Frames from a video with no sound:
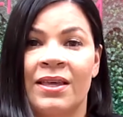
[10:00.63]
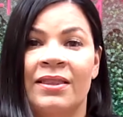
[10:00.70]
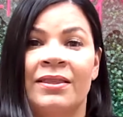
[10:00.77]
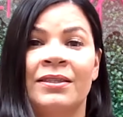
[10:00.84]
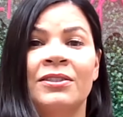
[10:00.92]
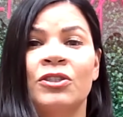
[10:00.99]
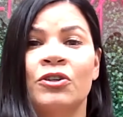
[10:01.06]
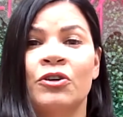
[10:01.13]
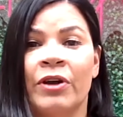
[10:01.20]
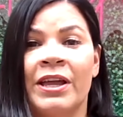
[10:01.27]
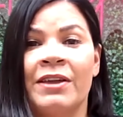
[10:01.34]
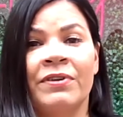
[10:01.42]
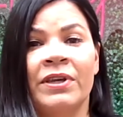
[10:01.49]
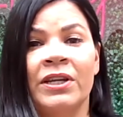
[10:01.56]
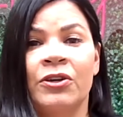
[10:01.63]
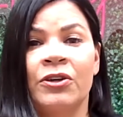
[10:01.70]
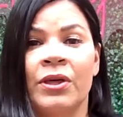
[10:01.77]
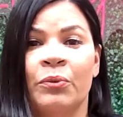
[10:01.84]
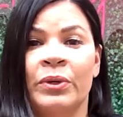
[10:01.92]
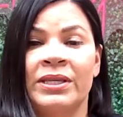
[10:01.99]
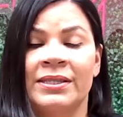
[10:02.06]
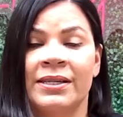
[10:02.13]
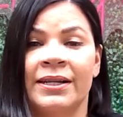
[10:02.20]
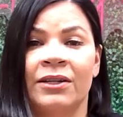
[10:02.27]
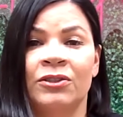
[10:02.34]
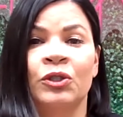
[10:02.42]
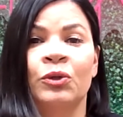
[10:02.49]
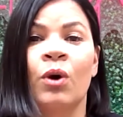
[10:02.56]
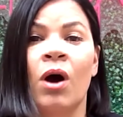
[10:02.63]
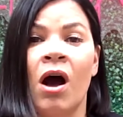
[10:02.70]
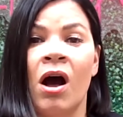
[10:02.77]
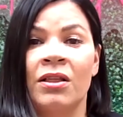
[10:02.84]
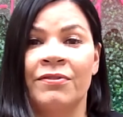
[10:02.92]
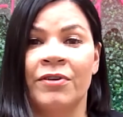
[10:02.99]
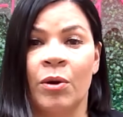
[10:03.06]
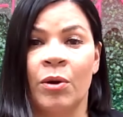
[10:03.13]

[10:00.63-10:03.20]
This is a great video that we send out to all of